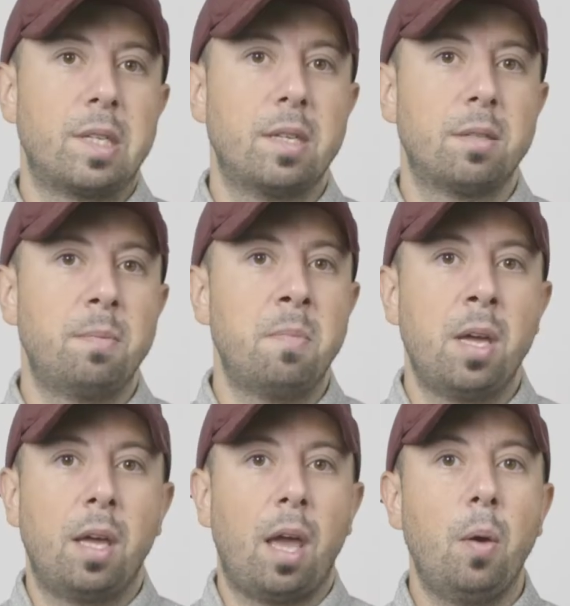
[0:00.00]
system,
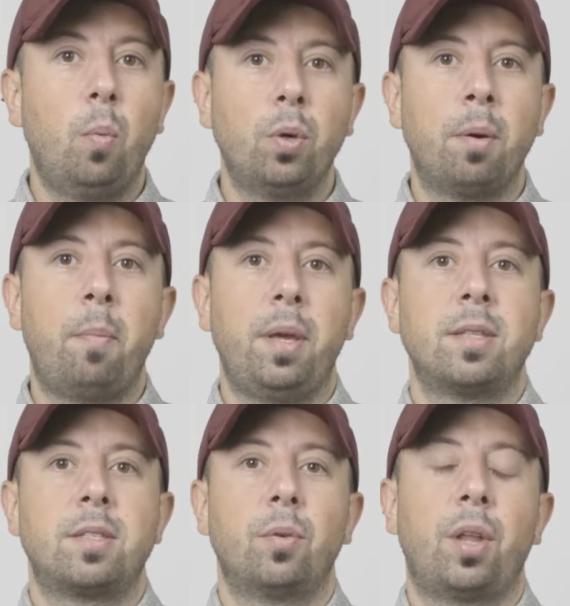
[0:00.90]
it wouldn't be
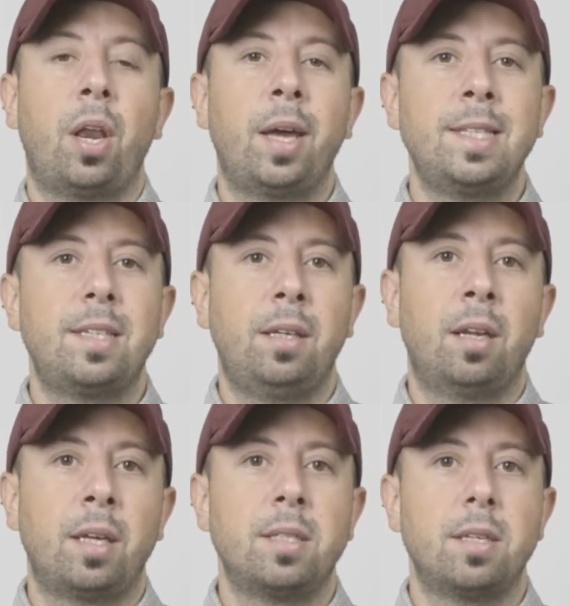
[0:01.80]
until the nineteen
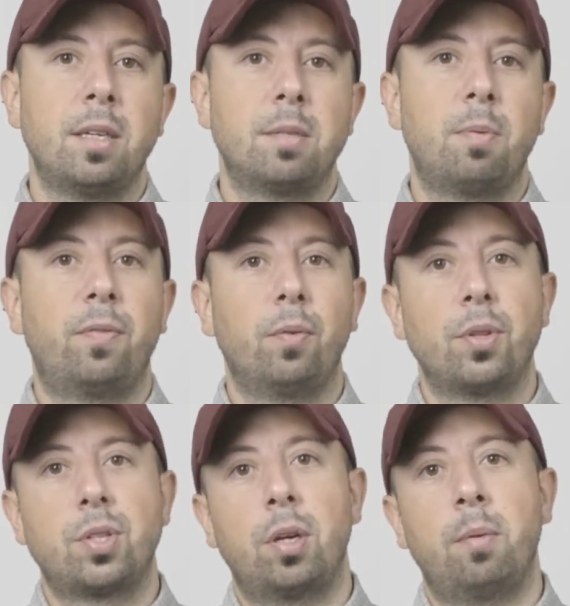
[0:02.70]
nineties before the
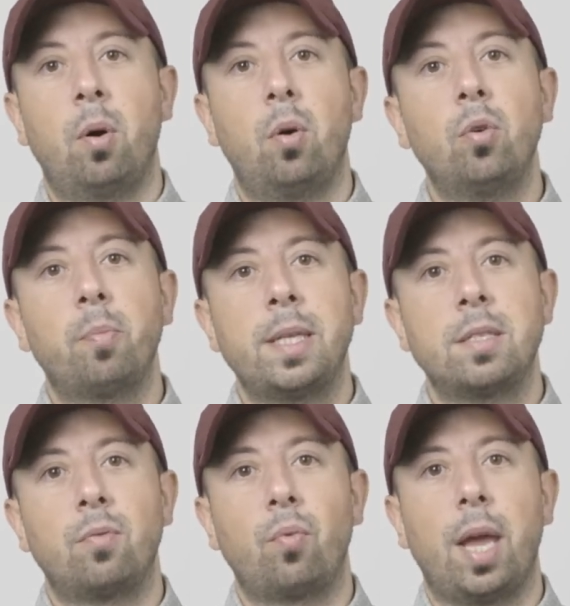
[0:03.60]
term
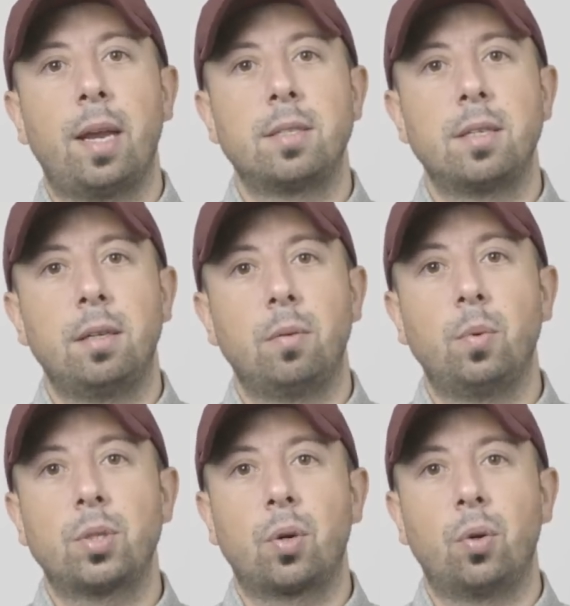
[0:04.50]
augmented reality
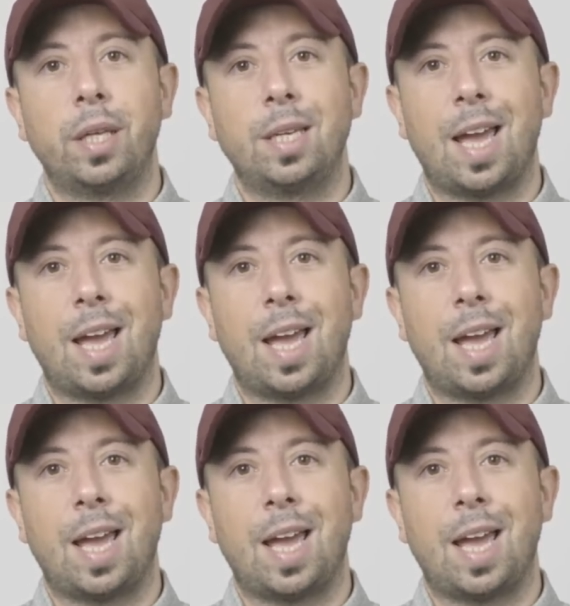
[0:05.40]
was coined